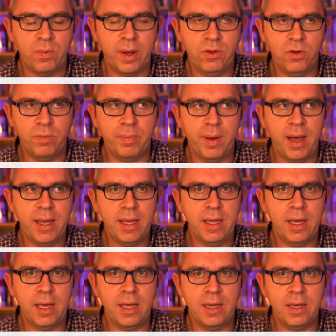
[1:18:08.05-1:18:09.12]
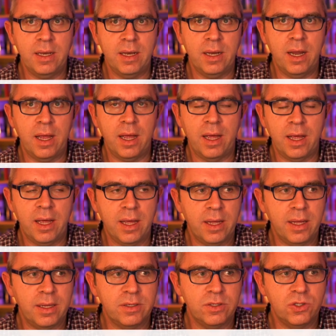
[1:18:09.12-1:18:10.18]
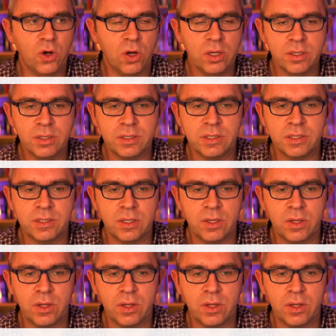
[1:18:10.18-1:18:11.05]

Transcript: When you buy in dollars,